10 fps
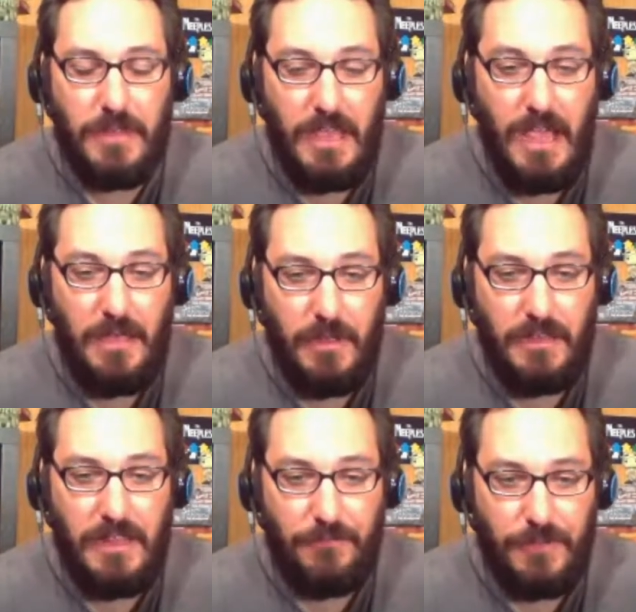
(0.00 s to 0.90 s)
But yeah, I mean,
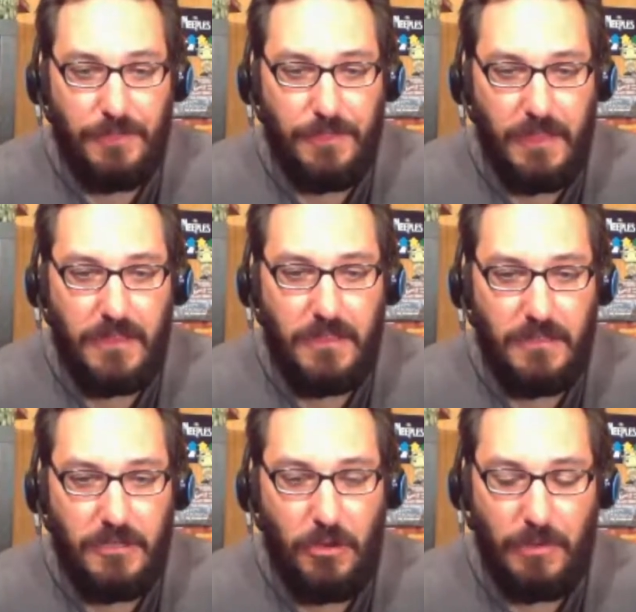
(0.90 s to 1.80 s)
I definitely
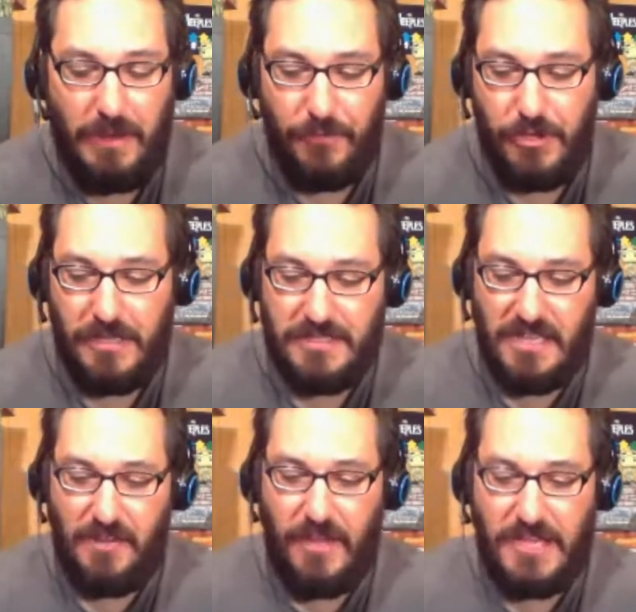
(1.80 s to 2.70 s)
think whatever you can
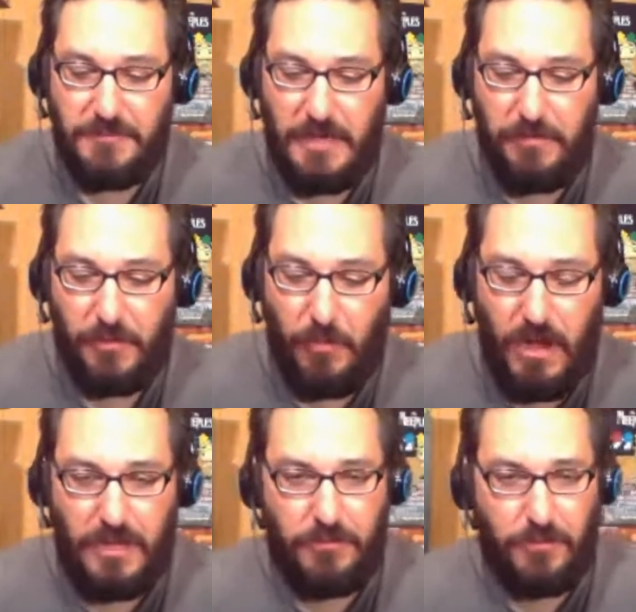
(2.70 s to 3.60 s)
incentivize people to
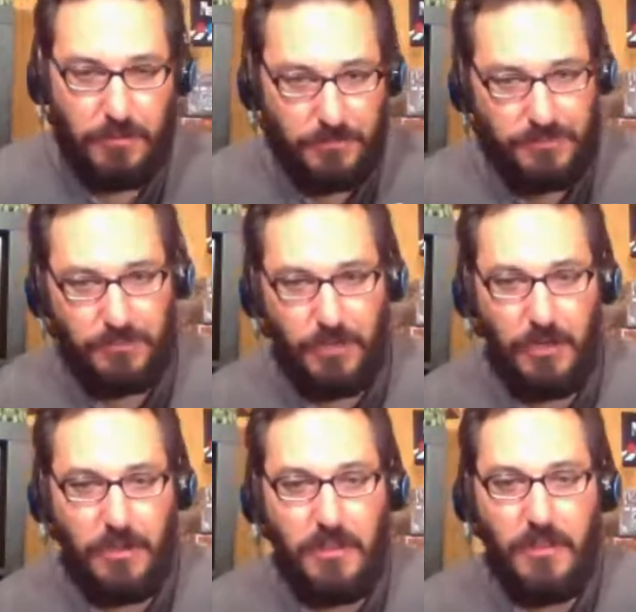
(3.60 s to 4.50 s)
walk into a real
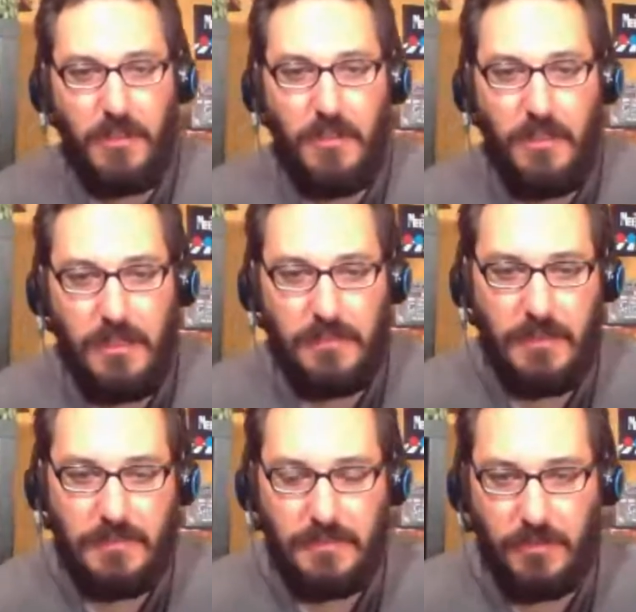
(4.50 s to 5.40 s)
store is
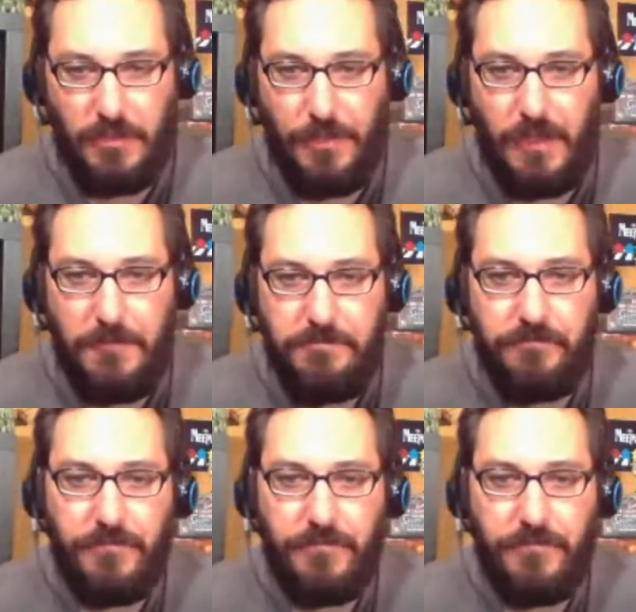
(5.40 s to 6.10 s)
a good thing.